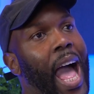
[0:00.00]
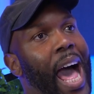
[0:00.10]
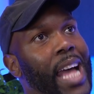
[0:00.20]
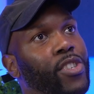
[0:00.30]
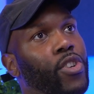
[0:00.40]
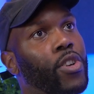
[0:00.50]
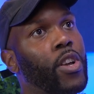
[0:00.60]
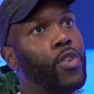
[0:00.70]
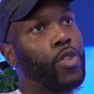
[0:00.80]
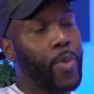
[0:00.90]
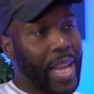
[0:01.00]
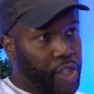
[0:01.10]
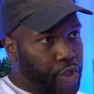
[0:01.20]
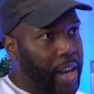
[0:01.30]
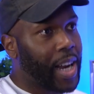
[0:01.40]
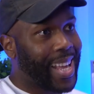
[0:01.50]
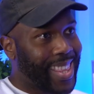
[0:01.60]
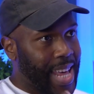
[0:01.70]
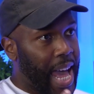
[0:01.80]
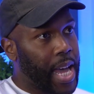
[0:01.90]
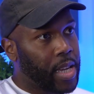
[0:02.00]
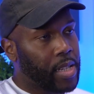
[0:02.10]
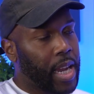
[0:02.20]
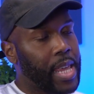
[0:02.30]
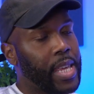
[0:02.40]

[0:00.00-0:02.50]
And so we had to treat it like that. I